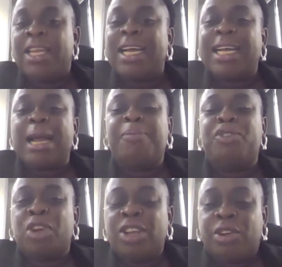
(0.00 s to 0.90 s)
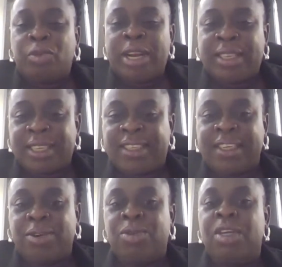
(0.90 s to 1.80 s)
that capture in great
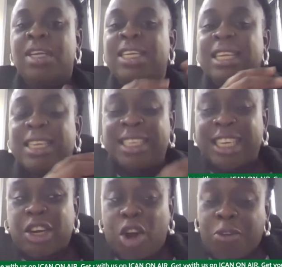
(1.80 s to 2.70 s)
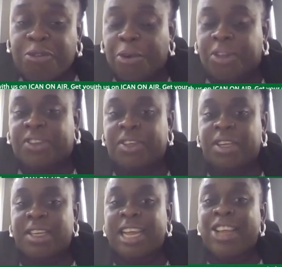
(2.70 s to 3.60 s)
detail the comfort
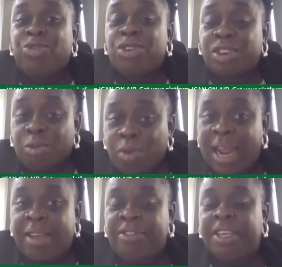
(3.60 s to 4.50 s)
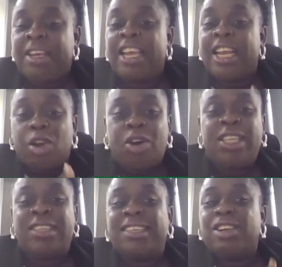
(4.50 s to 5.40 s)
that you derived in
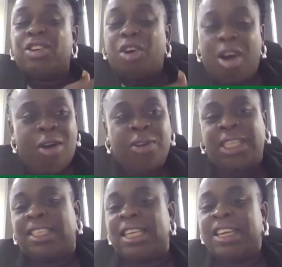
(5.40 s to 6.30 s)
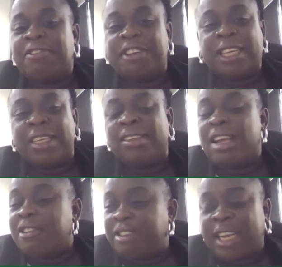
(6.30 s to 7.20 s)
auditing all the significant
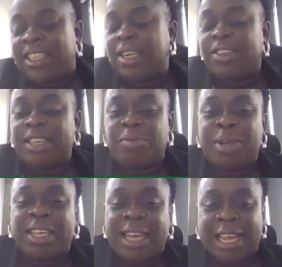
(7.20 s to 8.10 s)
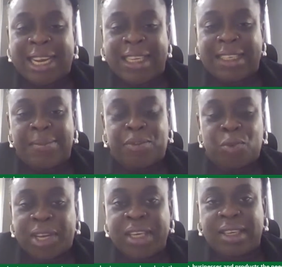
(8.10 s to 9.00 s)
financial statement line items
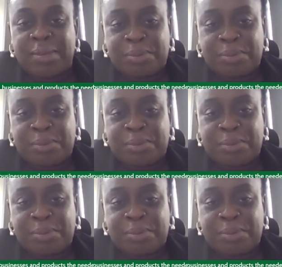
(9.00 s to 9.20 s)
within